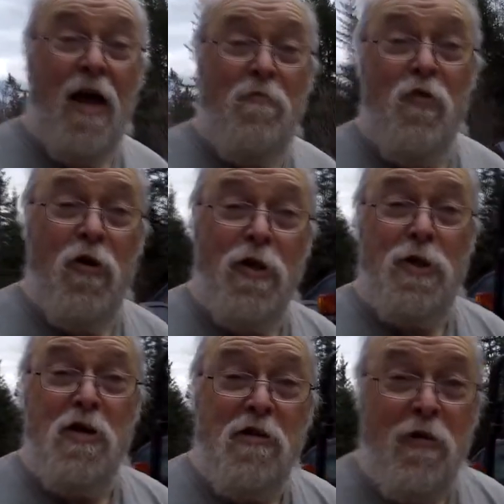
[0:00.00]
for a
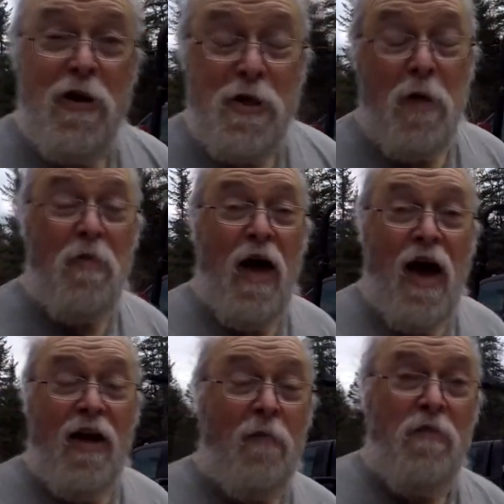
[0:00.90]
Shoestring
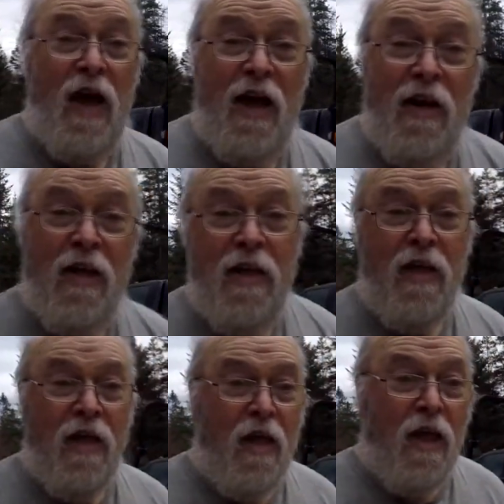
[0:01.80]
Shipyard update.
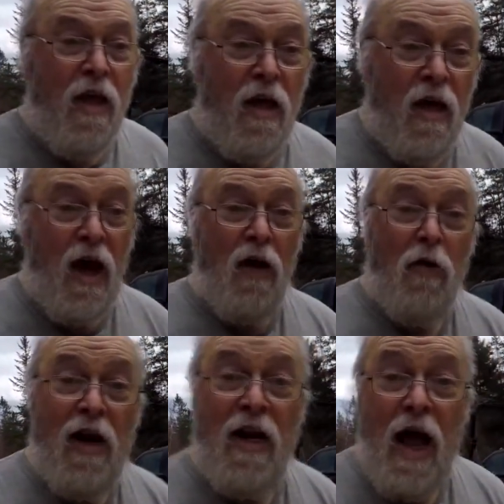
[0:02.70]

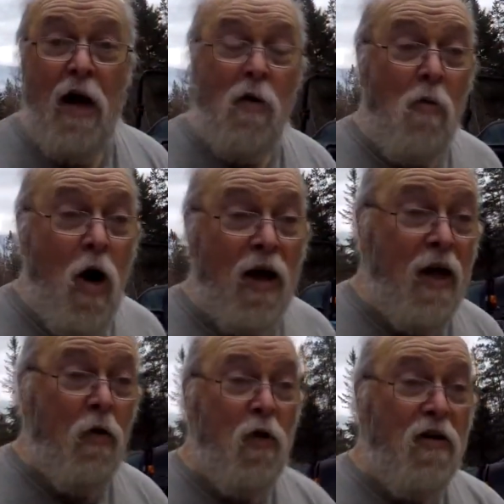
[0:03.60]
Right now I'm
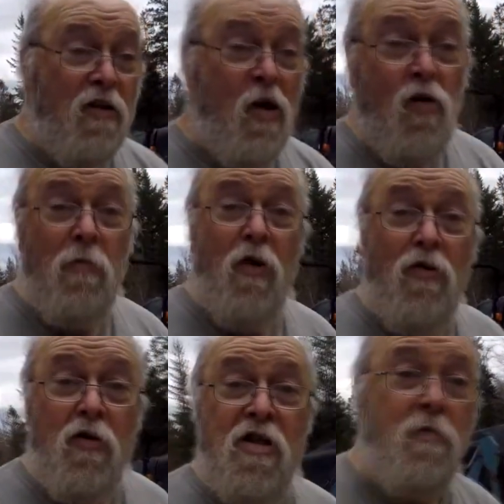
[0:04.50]
walking where the Downeast
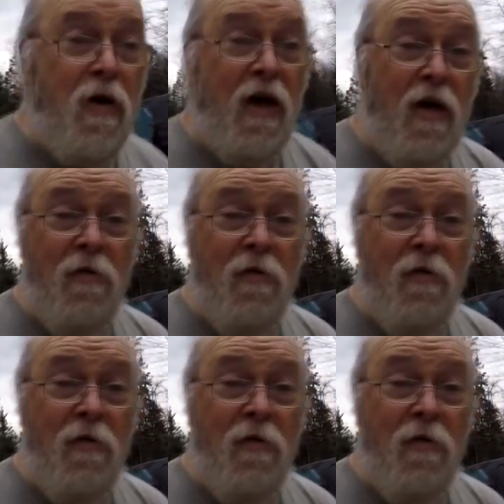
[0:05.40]
used to be.